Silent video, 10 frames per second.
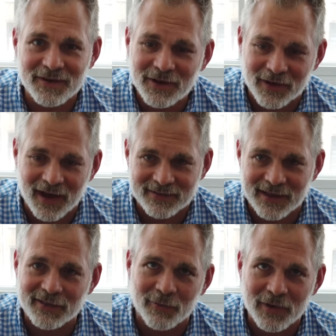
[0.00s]
of the video
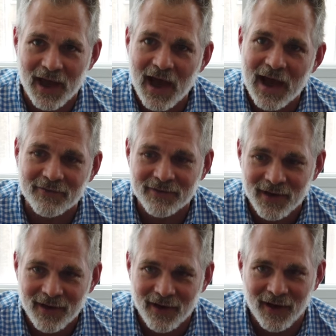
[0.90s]
content that we have.
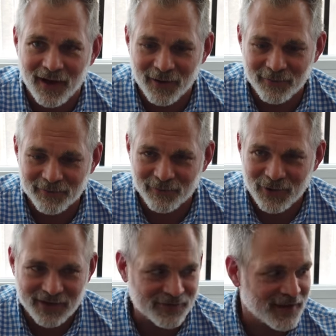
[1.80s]

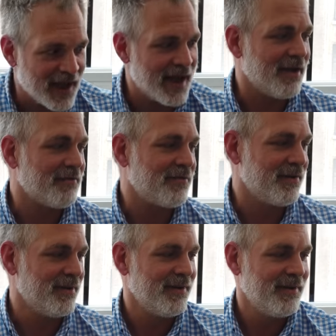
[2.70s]
Um, we actually have
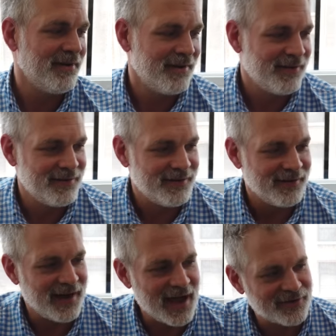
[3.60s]

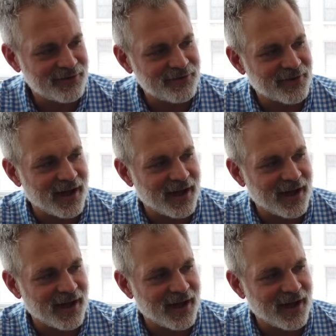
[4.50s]
action